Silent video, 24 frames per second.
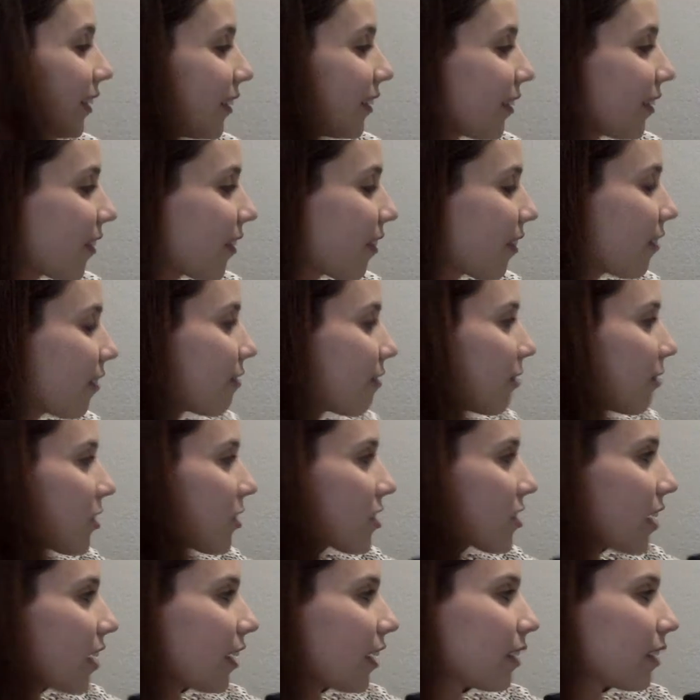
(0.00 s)
The first
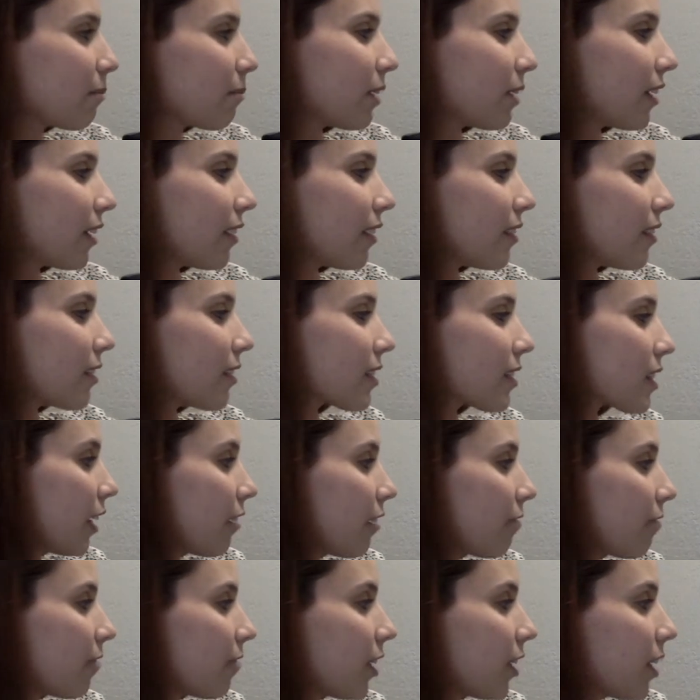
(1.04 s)
item is
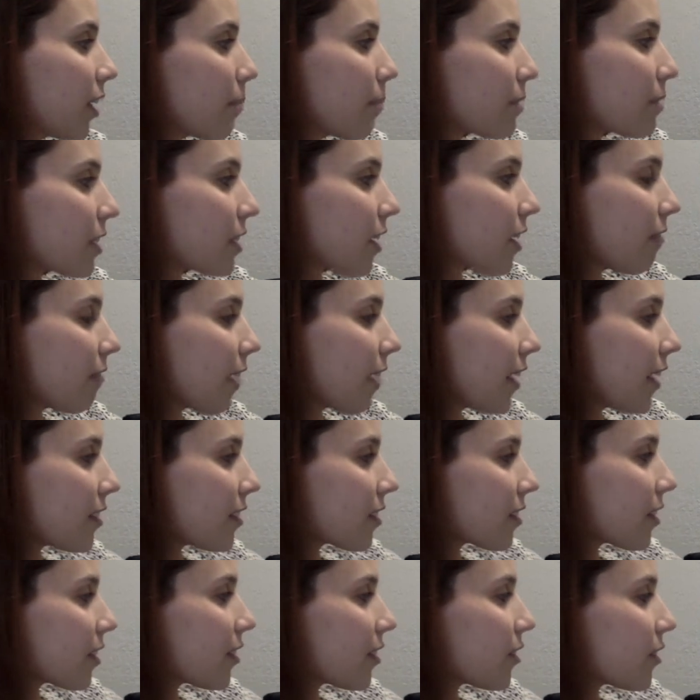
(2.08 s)
Philips Avent
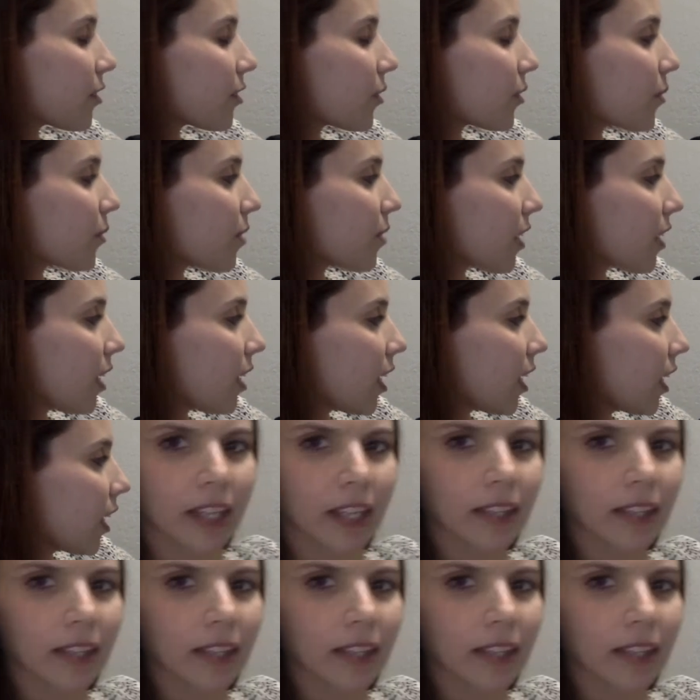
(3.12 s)
Soothie.